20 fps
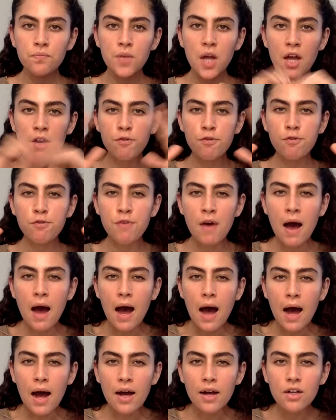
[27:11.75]
And
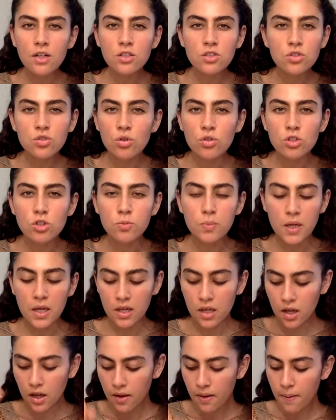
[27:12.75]
fact, so to
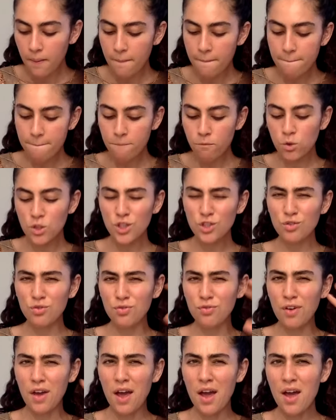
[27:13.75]
speak, which is
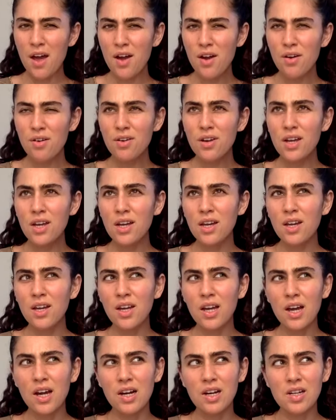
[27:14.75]

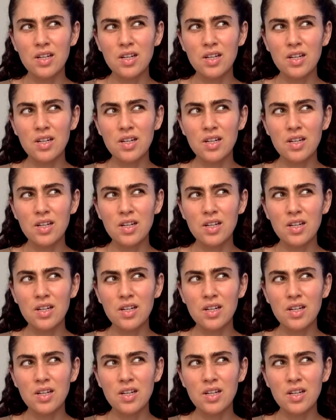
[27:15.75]
very,